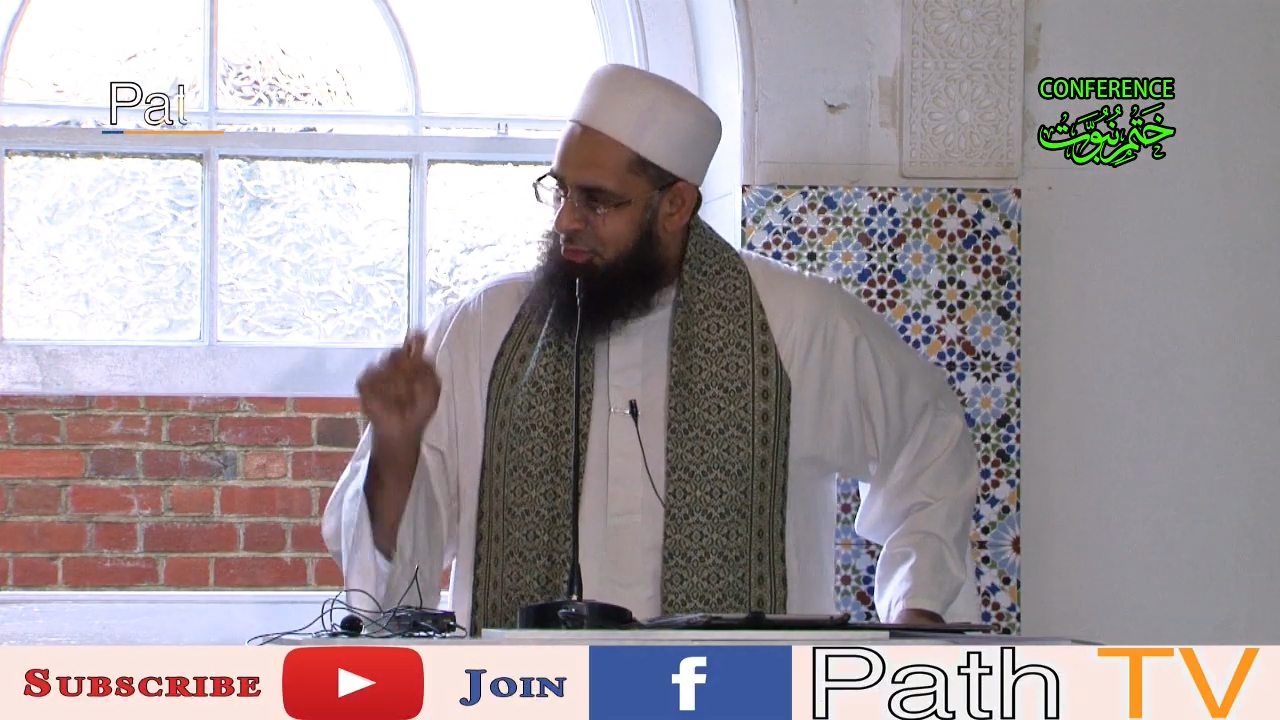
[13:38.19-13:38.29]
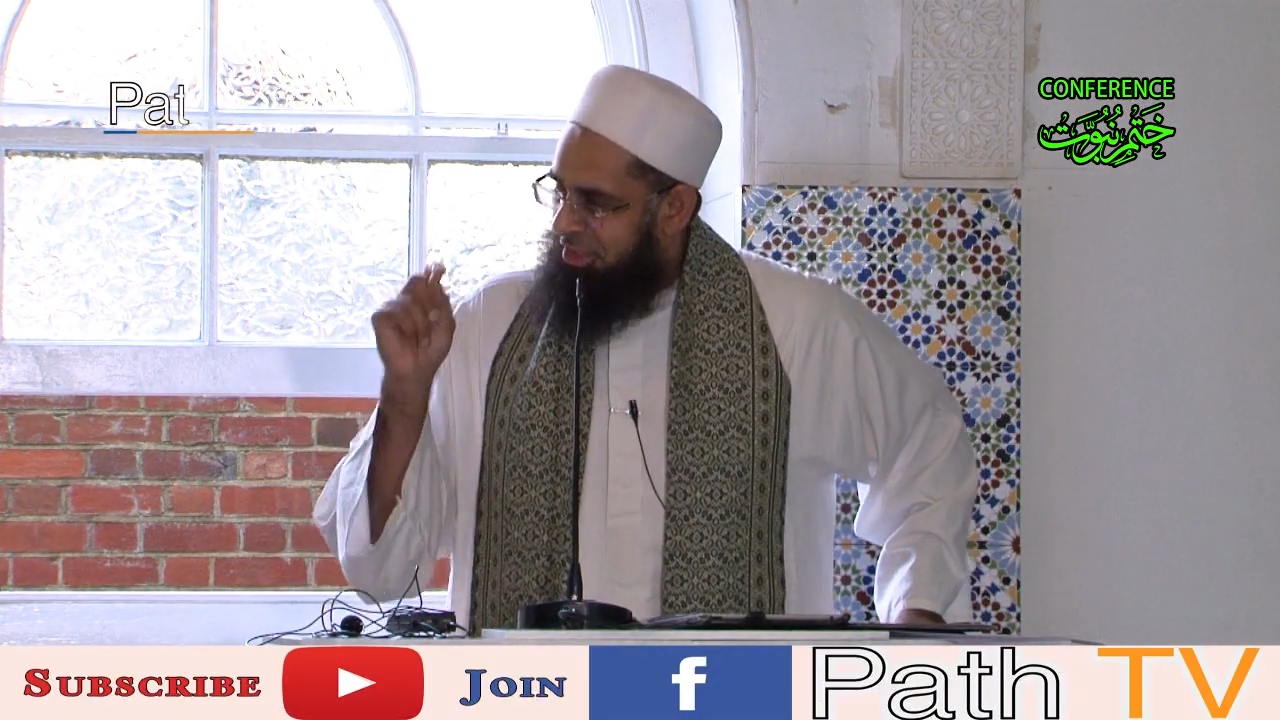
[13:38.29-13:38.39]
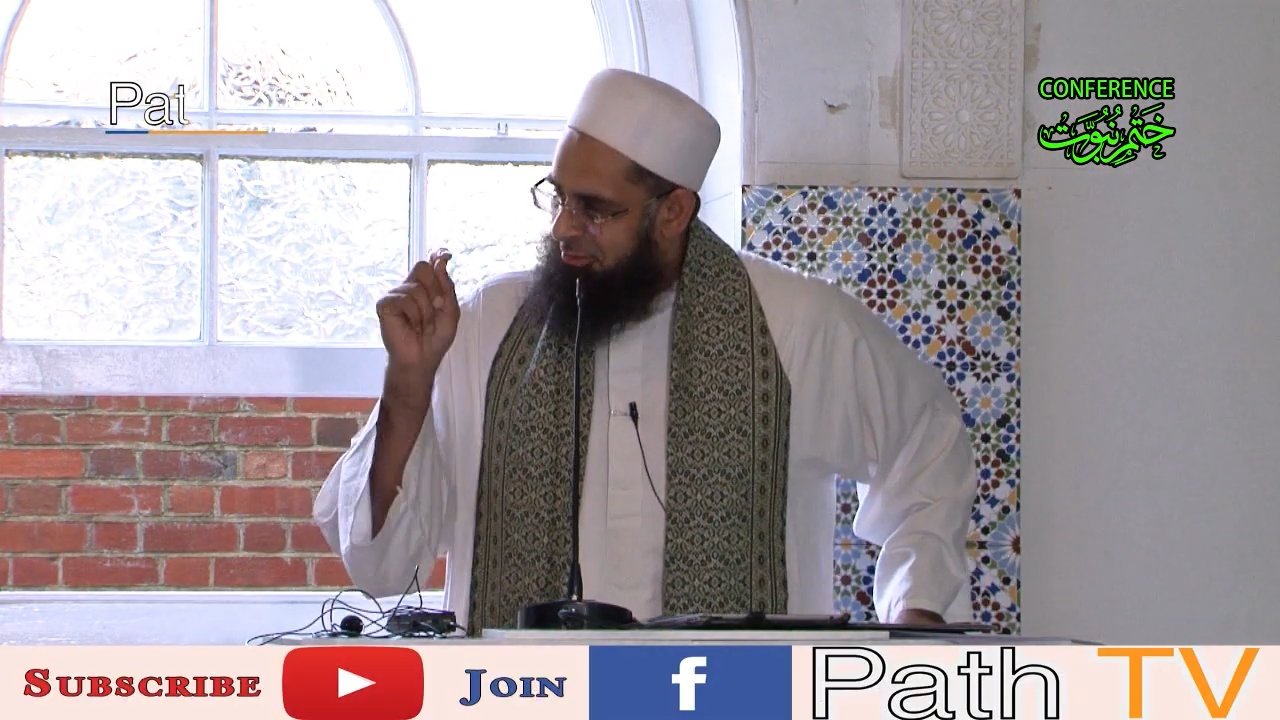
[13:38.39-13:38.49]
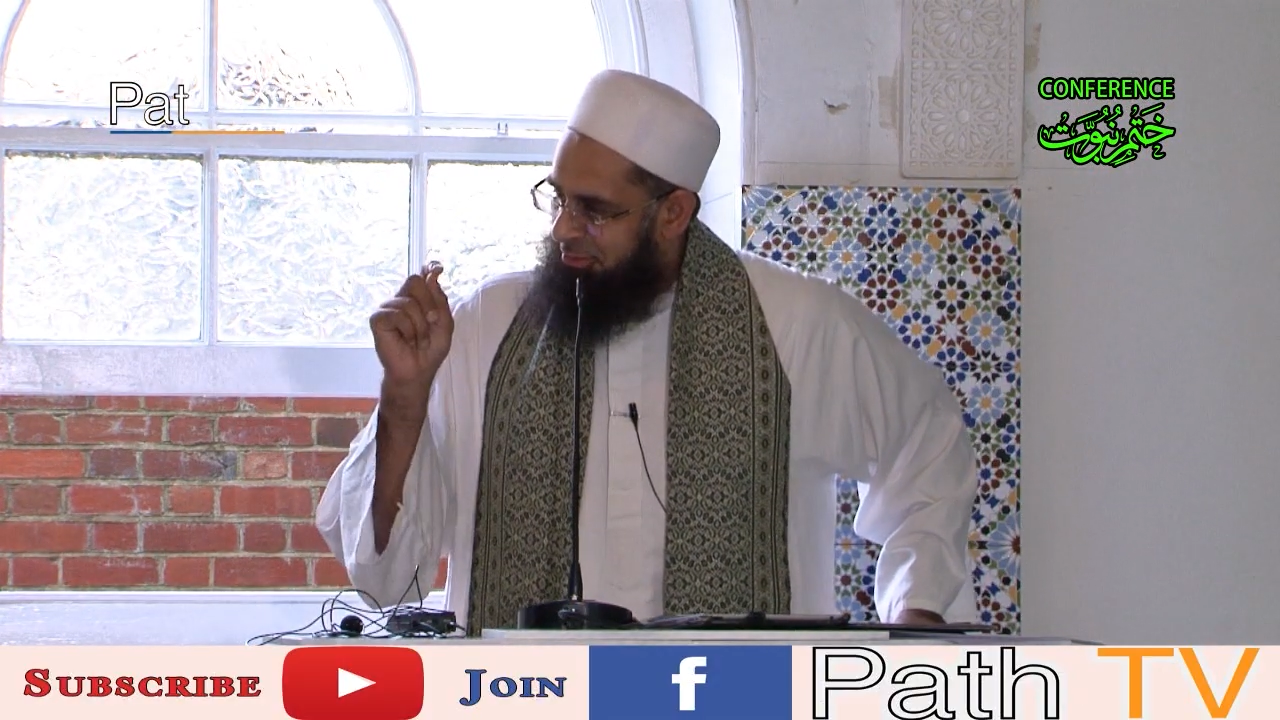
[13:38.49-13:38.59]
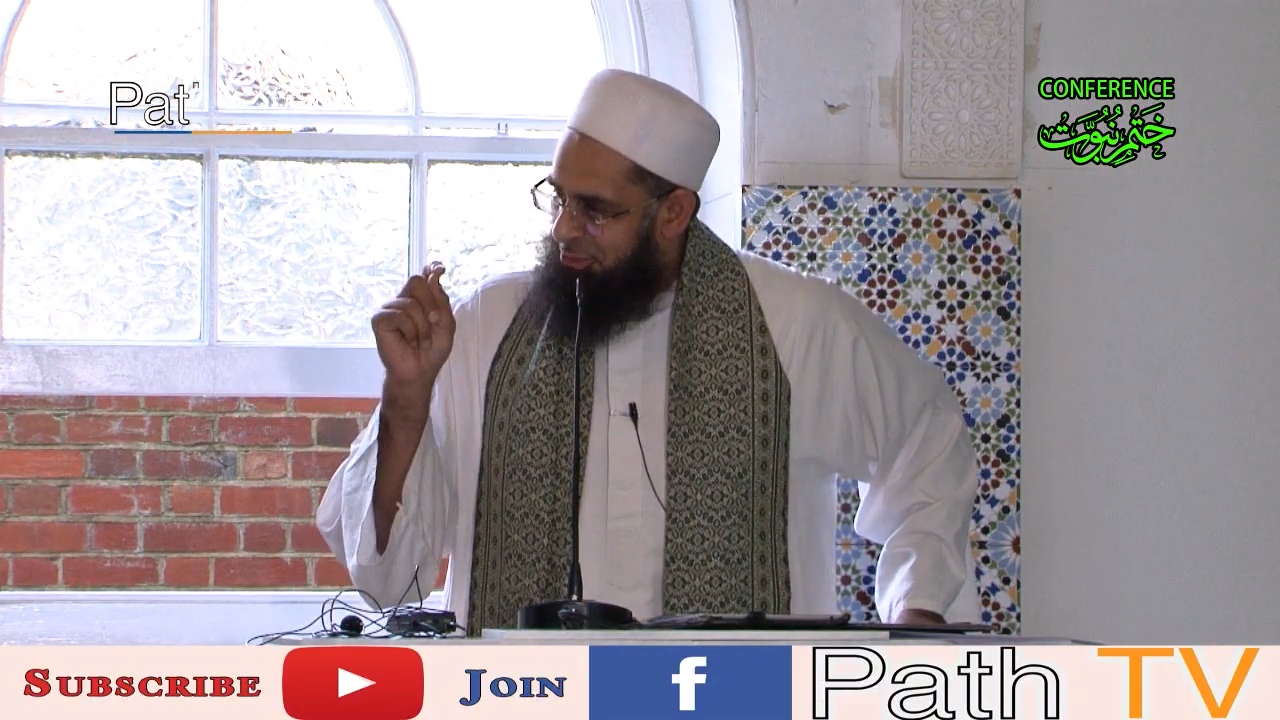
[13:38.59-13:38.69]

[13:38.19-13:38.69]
who'd come,